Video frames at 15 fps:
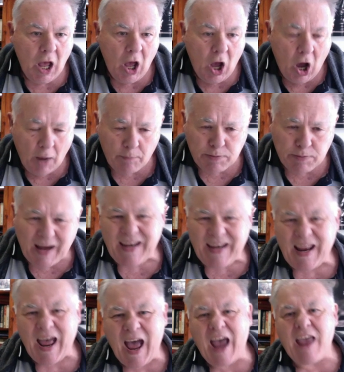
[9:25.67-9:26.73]
I played
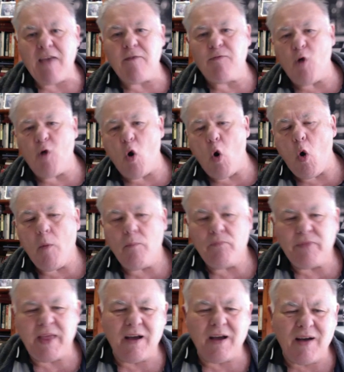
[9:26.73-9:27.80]
A4.
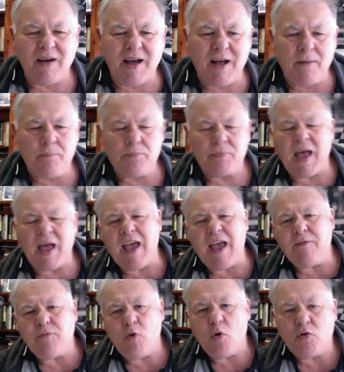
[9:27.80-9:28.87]
Now,
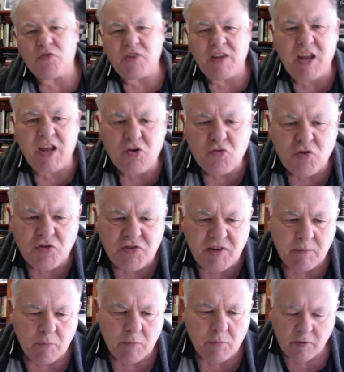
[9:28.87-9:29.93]
A4 is an
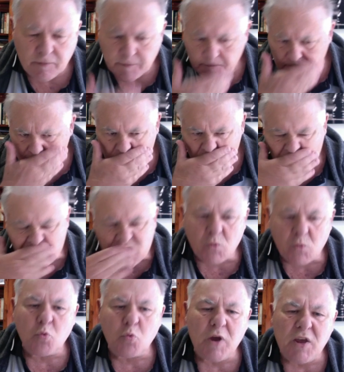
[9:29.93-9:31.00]
interesting move. The
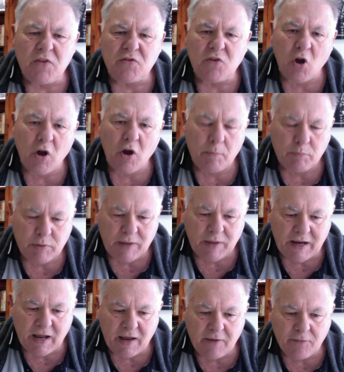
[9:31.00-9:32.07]
reason I played
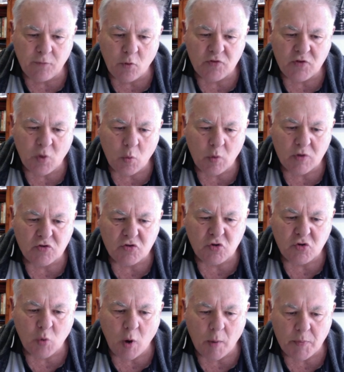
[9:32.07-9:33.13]
A4 is I want
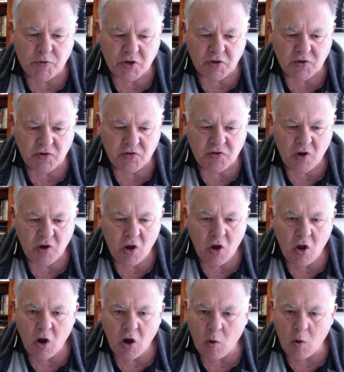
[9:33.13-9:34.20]
two options.
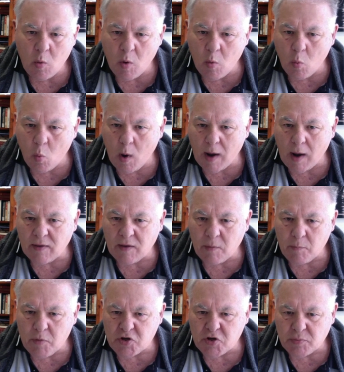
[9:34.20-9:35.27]
I want one, the
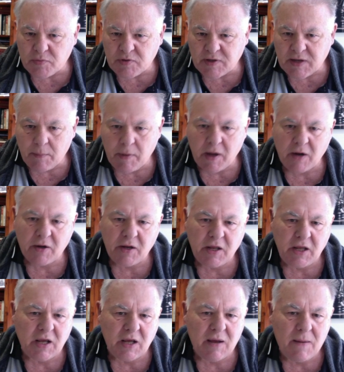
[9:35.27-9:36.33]
bishop to come out
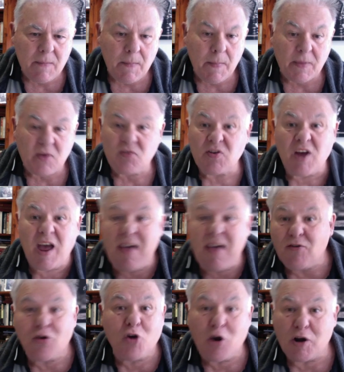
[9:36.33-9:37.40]
here, because I
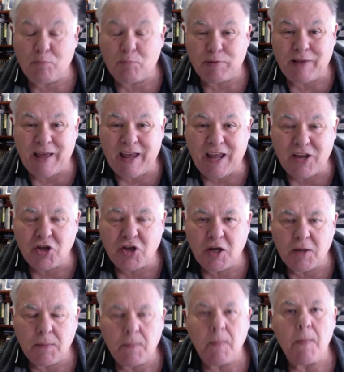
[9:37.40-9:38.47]
haven't got a plan yet.